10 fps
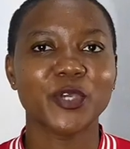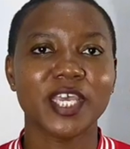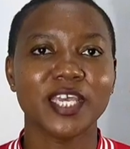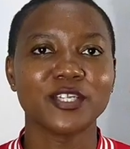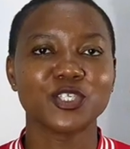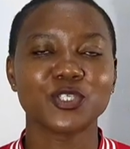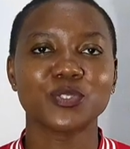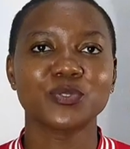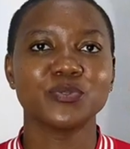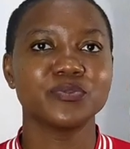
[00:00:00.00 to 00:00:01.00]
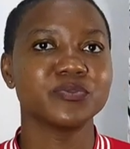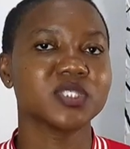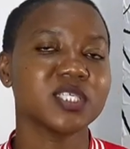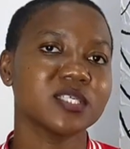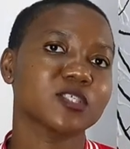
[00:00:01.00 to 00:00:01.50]
you can do
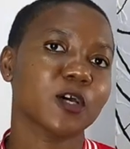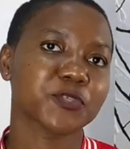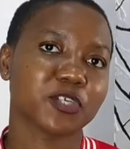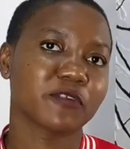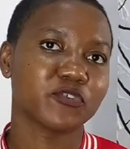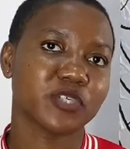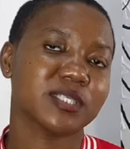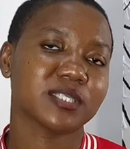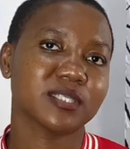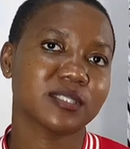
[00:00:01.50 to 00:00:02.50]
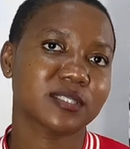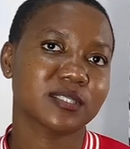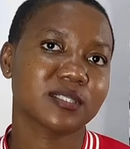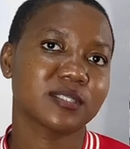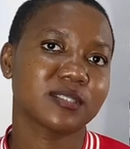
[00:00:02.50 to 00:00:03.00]
these option of
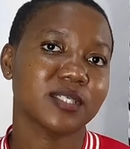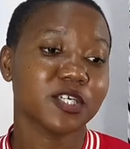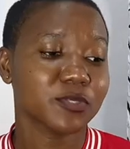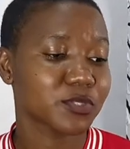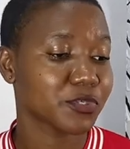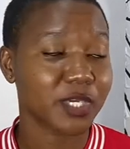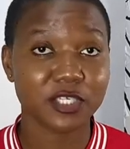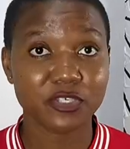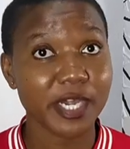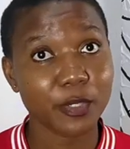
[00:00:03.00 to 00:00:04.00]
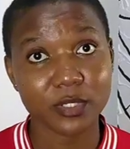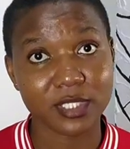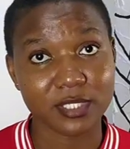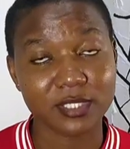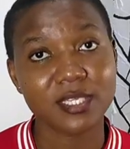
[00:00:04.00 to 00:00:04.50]
dresses, and also you can try
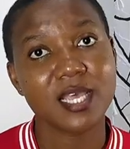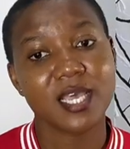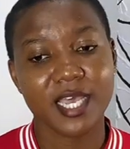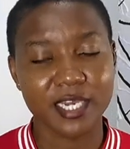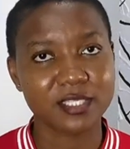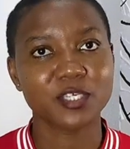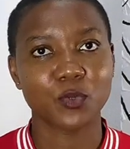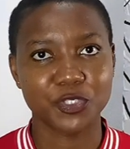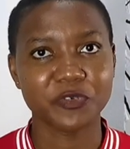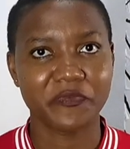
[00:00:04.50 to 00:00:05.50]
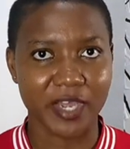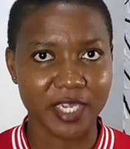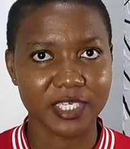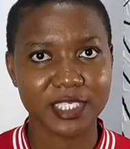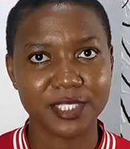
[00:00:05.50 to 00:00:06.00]
others and see what you
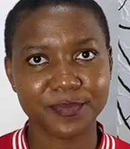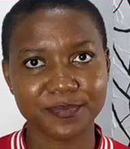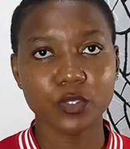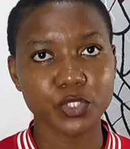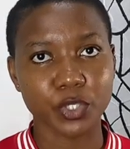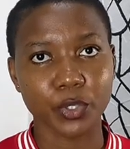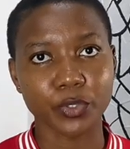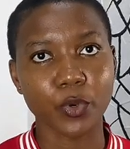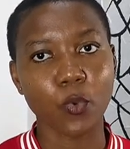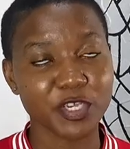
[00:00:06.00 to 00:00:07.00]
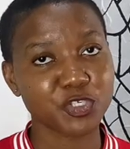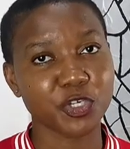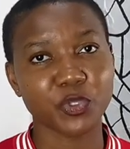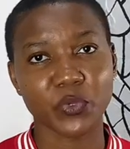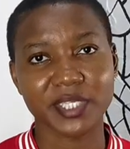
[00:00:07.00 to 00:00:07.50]
find. Also, make
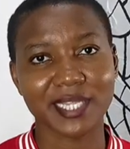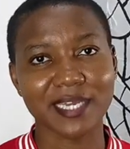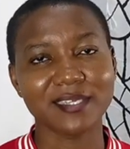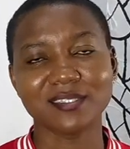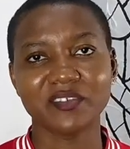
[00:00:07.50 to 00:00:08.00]
sure the waistline is